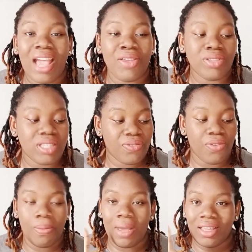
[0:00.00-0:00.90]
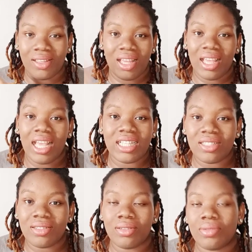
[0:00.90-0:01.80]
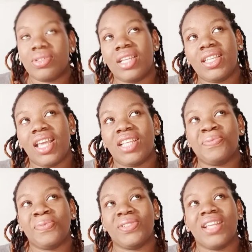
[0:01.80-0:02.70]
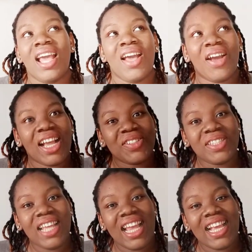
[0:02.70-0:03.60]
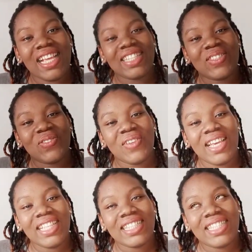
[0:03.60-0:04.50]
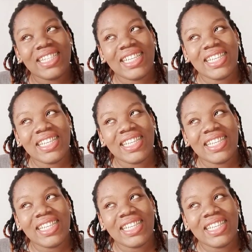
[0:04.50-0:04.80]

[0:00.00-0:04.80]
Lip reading: I use it for my eight months. Okay, today is 22nd.